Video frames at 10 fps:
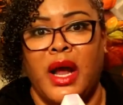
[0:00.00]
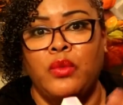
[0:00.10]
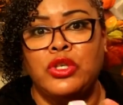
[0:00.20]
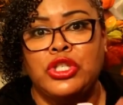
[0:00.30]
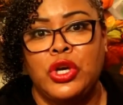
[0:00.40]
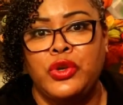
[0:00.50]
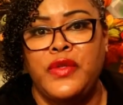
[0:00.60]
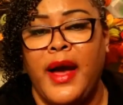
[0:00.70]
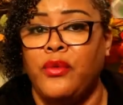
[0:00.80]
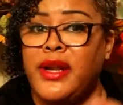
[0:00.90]
I will show
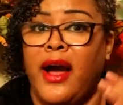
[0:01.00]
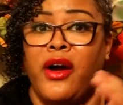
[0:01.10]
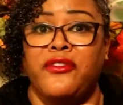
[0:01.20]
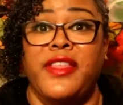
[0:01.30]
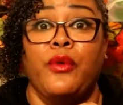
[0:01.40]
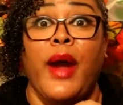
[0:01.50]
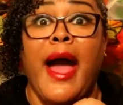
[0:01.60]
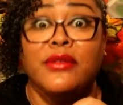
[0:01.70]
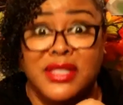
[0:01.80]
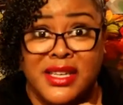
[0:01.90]
you that one. However, they were
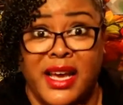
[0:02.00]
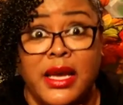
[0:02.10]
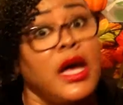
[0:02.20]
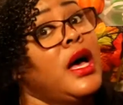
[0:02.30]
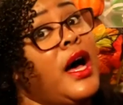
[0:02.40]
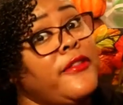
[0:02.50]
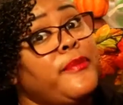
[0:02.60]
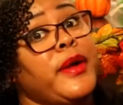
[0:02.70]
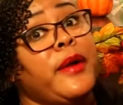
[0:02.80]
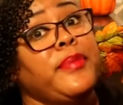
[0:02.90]
out tonight.
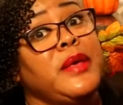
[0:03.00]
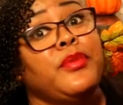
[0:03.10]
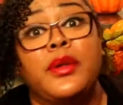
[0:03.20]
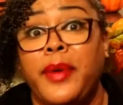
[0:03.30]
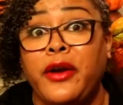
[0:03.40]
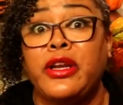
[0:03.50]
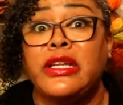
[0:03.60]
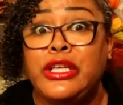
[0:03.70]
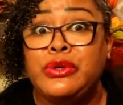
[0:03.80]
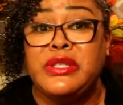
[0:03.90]
Other people
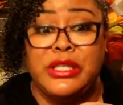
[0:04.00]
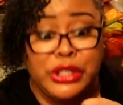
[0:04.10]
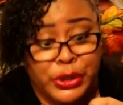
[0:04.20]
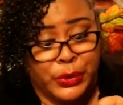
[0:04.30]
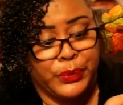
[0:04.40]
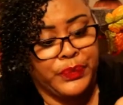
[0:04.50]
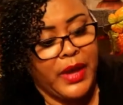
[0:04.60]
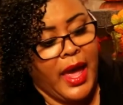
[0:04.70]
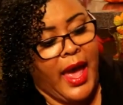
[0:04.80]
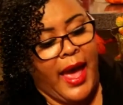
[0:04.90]
apparently use it too.
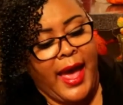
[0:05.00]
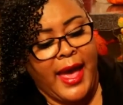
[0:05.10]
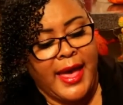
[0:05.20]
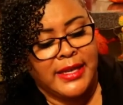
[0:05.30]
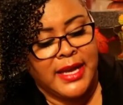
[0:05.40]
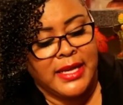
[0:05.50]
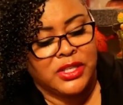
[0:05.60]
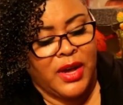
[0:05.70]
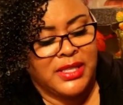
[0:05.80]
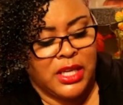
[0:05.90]
And uh,
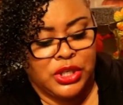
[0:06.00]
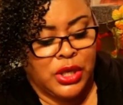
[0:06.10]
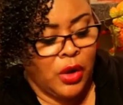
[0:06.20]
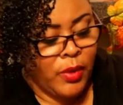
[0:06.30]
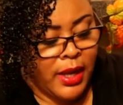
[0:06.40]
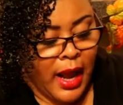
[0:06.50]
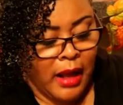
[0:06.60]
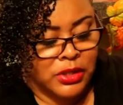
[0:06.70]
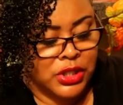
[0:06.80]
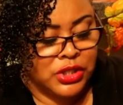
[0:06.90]
so I said, you know what?
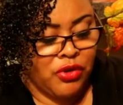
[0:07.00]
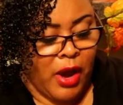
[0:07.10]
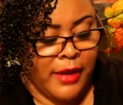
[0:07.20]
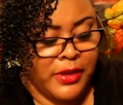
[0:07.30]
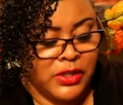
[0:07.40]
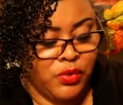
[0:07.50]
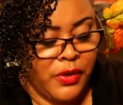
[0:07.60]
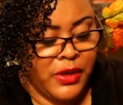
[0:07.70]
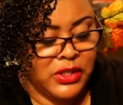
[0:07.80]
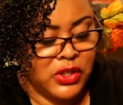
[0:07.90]
I'll just try this
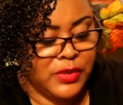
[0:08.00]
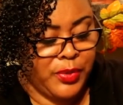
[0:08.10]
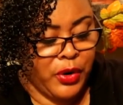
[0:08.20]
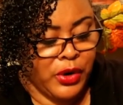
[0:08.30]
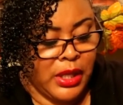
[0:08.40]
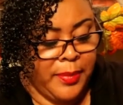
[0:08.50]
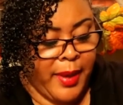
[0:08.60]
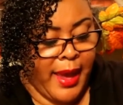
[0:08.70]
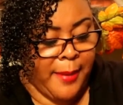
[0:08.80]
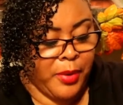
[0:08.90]
one. This is purely
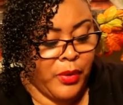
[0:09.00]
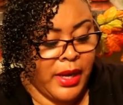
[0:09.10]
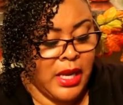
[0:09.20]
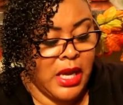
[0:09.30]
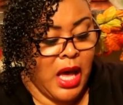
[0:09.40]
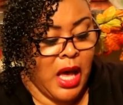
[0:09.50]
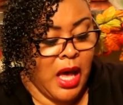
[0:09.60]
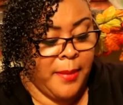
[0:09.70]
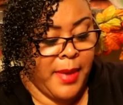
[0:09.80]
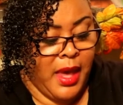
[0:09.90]
pampering.
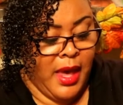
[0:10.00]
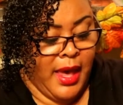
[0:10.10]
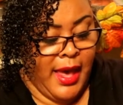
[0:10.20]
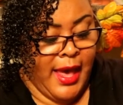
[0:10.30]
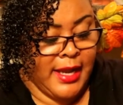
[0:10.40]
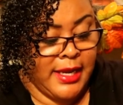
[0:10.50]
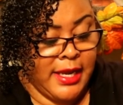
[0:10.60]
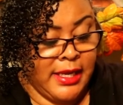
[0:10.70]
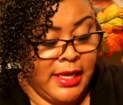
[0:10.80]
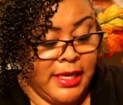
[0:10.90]
Um, and
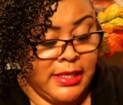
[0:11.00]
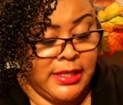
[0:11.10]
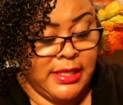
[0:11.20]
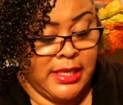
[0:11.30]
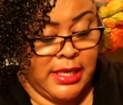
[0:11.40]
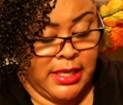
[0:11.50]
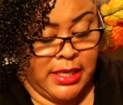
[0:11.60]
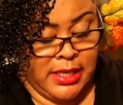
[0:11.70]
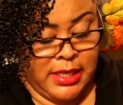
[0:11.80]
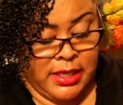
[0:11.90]
it is
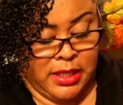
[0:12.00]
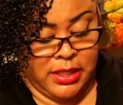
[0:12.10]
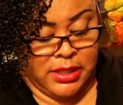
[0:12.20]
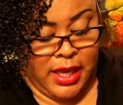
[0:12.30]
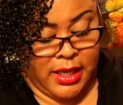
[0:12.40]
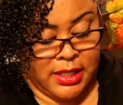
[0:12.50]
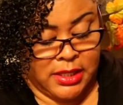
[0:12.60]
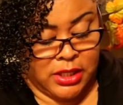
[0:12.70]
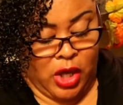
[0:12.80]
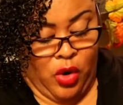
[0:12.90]
the, it looks like
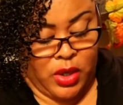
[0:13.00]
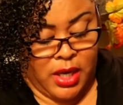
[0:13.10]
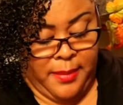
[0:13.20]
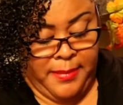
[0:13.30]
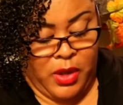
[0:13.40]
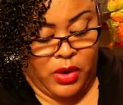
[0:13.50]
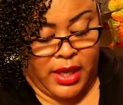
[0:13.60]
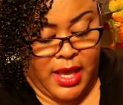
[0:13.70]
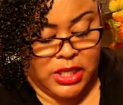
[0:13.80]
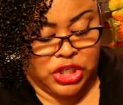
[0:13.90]
it's coconut milk
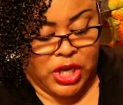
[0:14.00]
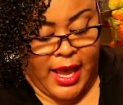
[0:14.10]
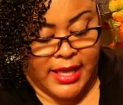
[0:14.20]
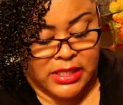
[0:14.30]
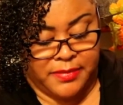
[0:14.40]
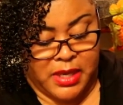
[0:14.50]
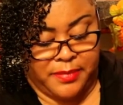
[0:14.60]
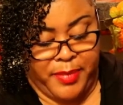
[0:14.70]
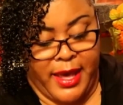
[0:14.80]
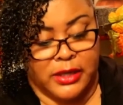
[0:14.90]
and
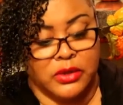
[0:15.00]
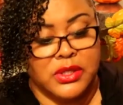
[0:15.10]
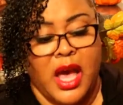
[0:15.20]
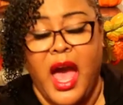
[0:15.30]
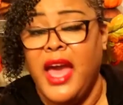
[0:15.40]
jasmine petals.